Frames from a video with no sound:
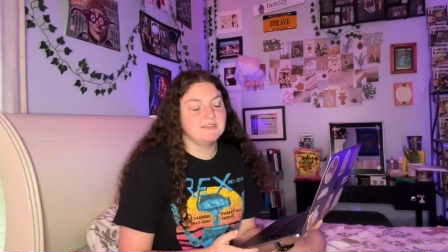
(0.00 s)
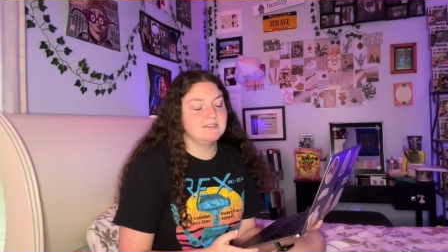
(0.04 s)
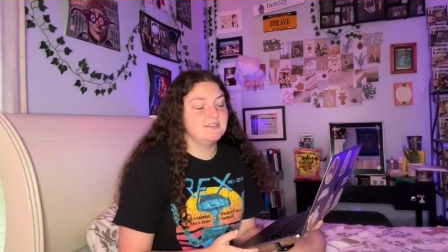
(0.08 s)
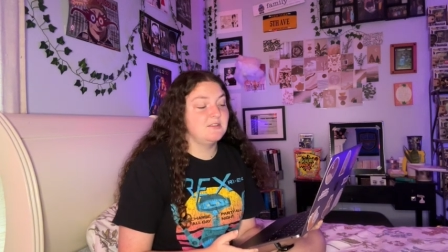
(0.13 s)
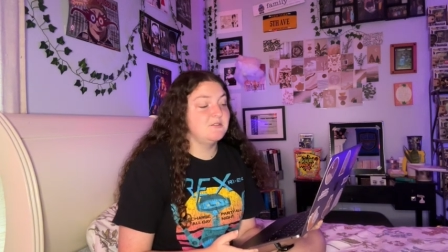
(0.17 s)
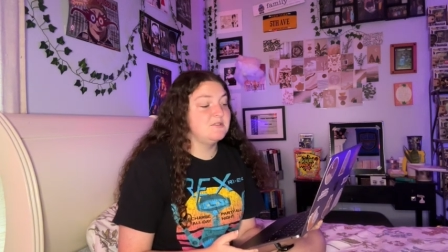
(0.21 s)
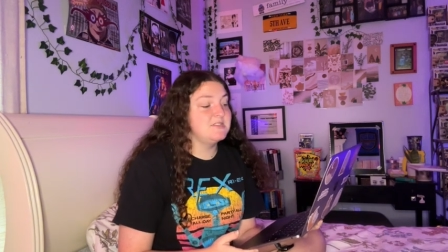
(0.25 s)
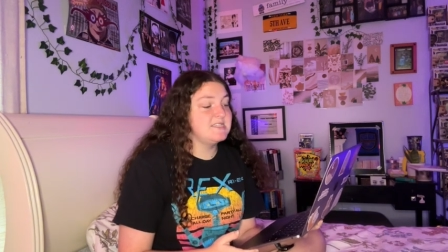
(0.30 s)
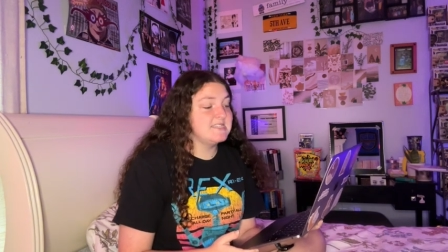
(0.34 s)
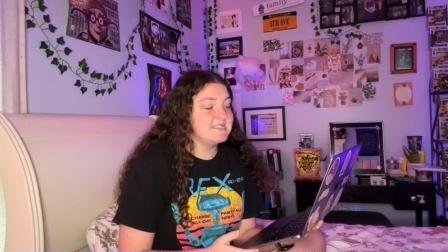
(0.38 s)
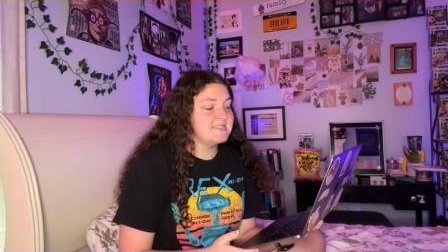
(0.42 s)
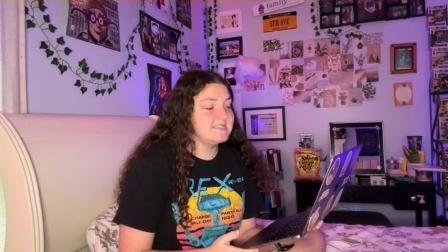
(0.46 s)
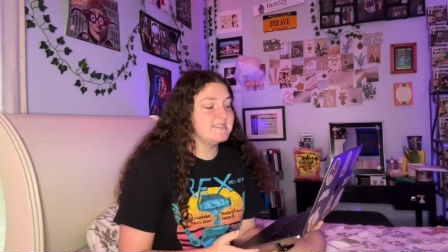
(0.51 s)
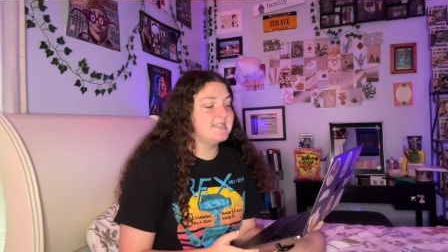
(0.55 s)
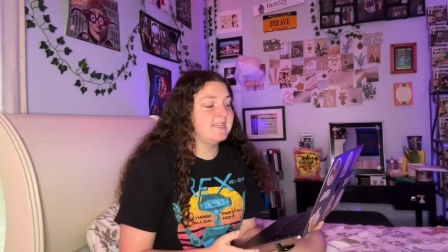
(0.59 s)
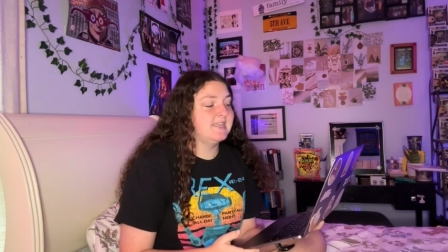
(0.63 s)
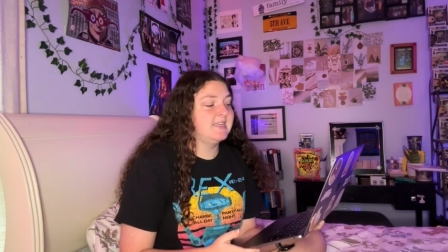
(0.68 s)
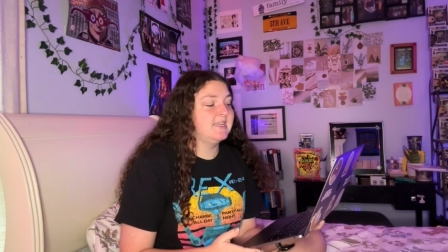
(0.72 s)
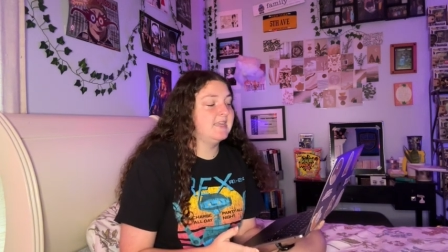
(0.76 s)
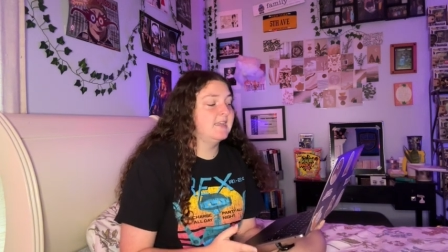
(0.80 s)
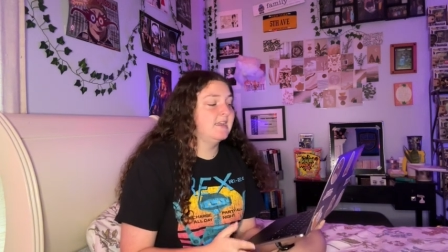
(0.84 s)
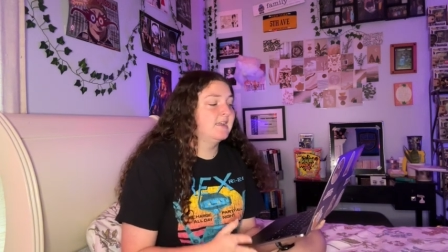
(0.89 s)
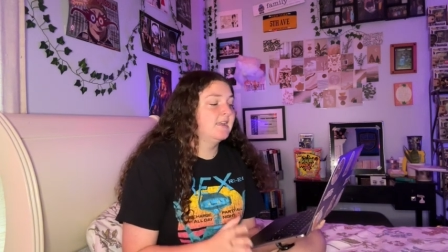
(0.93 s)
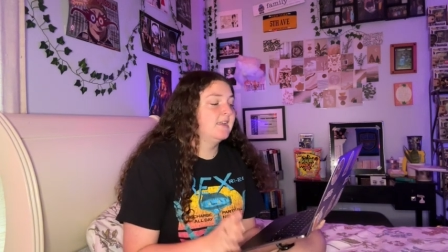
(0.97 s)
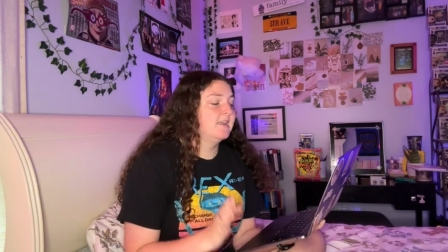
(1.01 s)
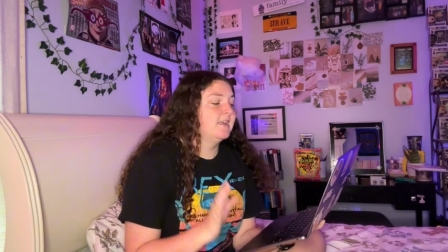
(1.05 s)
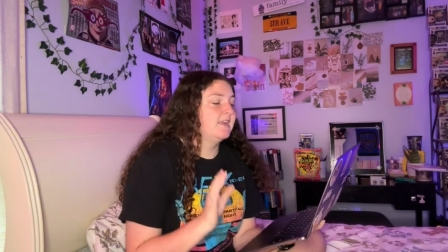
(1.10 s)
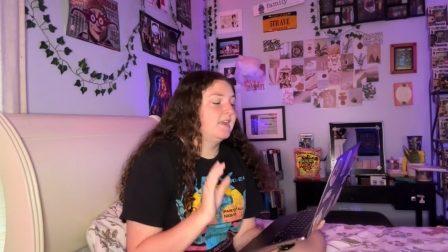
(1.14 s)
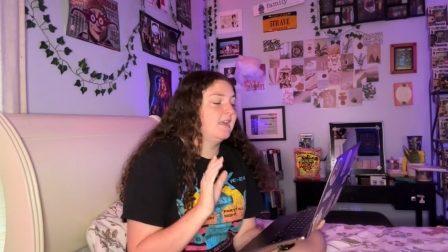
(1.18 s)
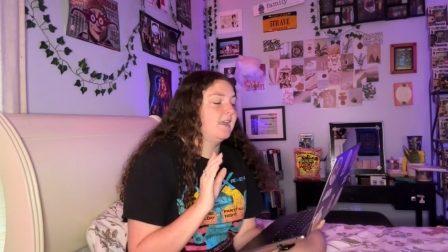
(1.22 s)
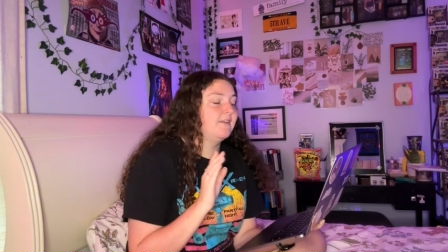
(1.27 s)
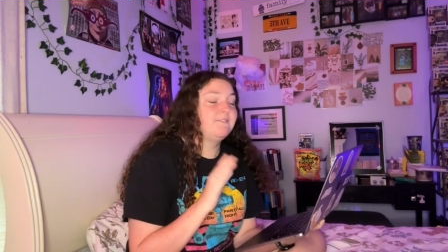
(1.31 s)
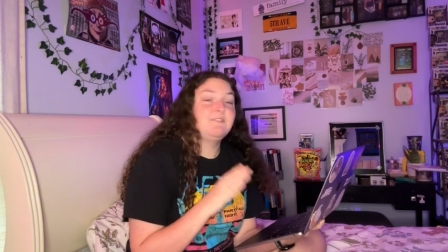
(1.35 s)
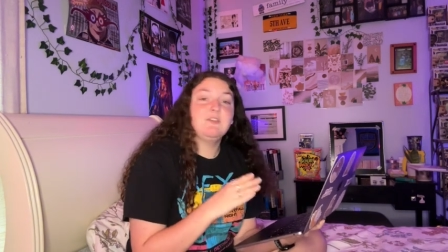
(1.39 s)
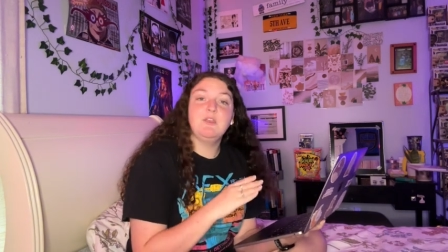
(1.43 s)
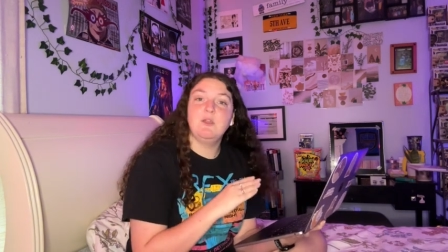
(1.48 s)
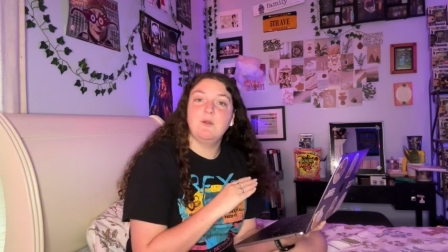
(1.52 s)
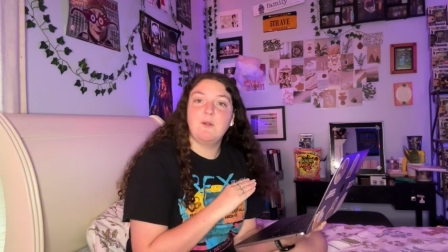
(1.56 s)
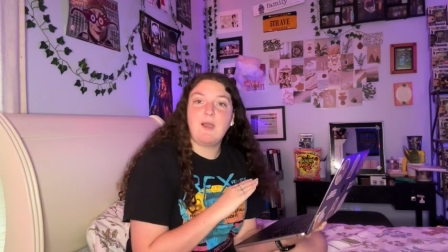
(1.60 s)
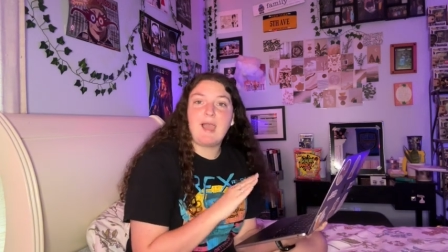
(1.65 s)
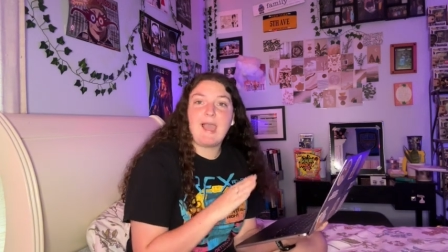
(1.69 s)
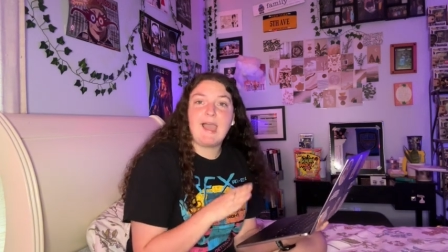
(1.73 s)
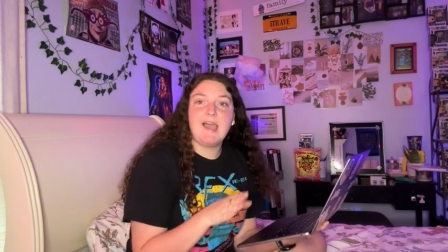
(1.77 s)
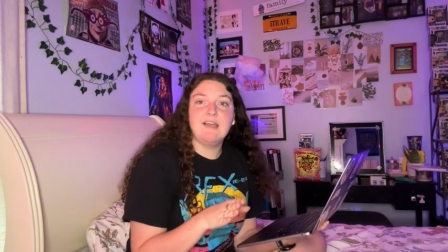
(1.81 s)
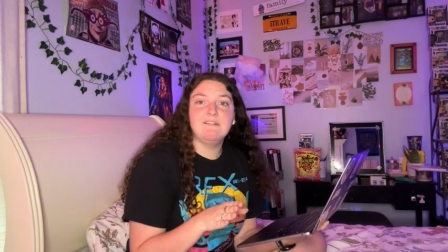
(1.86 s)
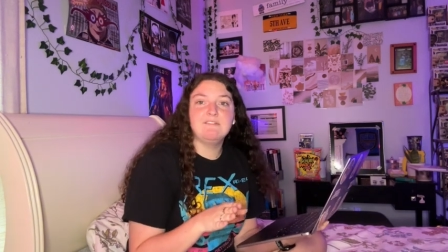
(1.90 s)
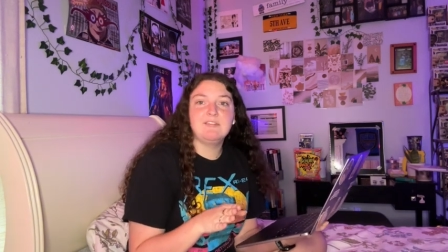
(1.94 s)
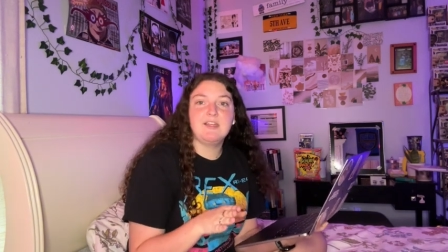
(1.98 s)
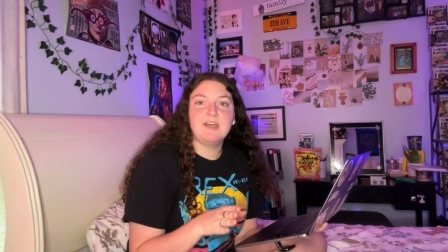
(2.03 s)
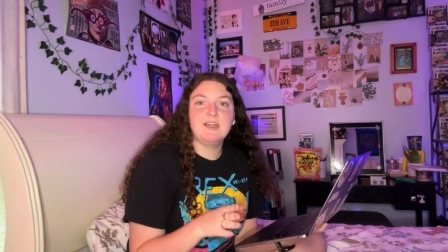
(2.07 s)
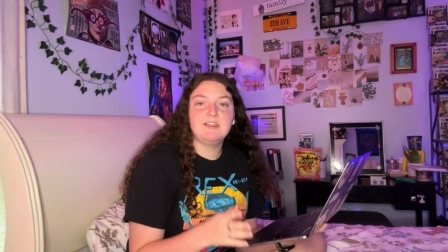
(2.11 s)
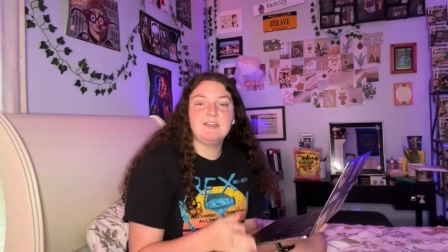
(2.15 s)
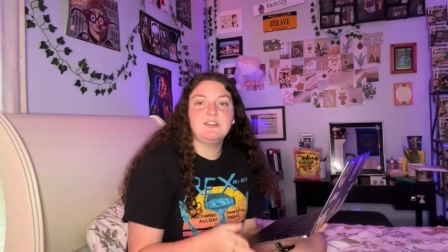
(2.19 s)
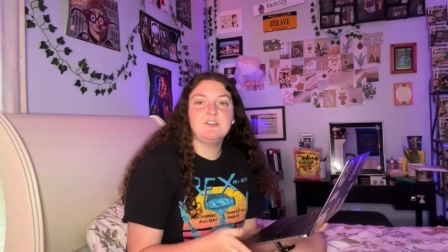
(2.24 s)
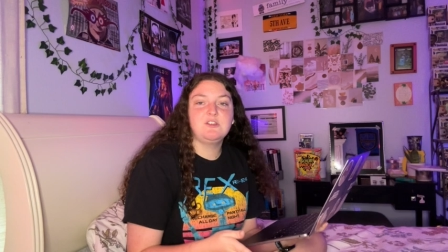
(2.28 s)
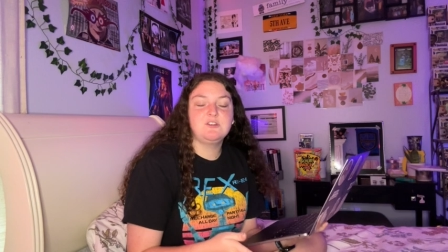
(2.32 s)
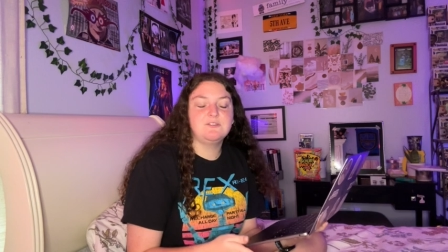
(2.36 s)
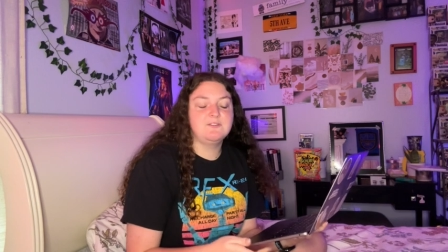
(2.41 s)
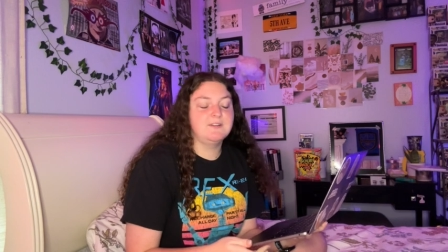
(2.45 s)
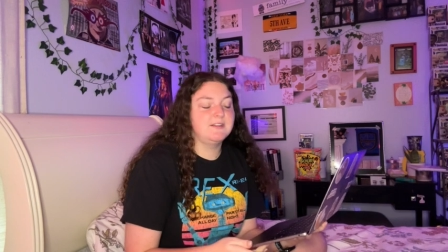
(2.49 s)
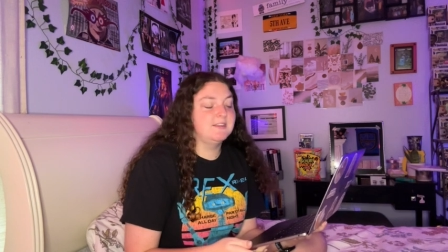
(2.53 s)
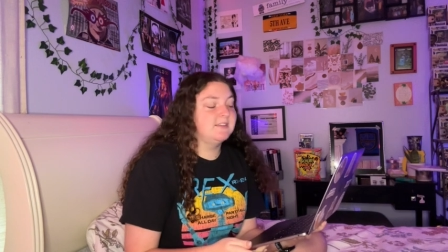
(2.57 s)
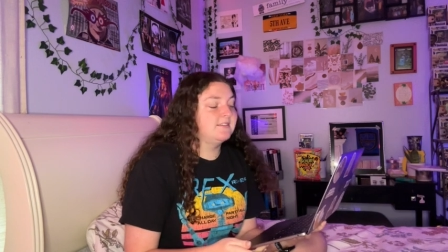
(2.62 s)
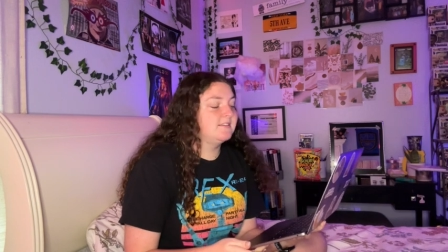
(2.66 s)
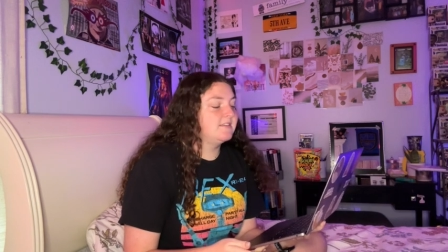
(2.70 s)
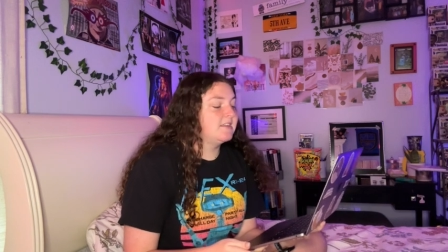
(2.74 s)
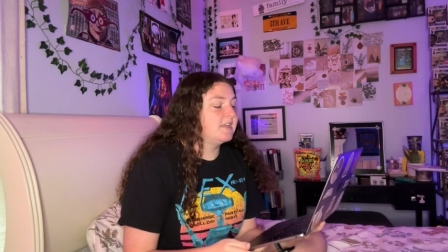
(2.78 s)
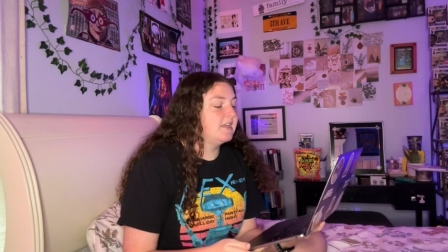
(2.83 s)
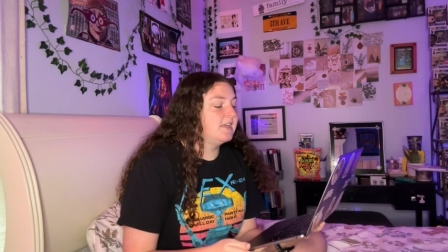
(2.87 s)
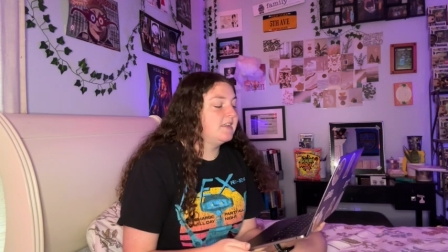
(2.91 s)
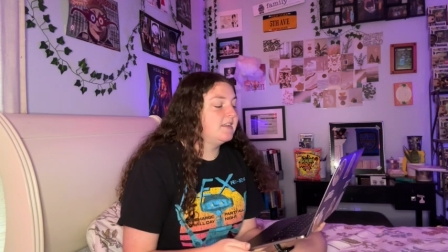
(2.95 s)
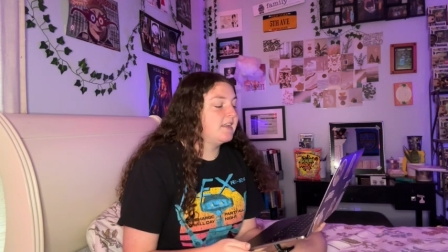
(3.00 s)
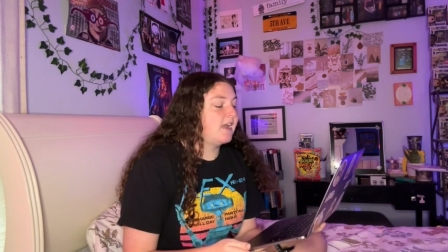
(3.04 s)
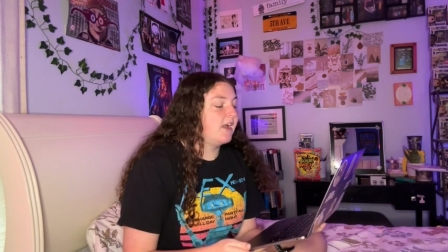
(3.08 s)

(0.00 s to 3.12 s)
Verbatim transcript: So Disney, if you don't have that in your Villains Land,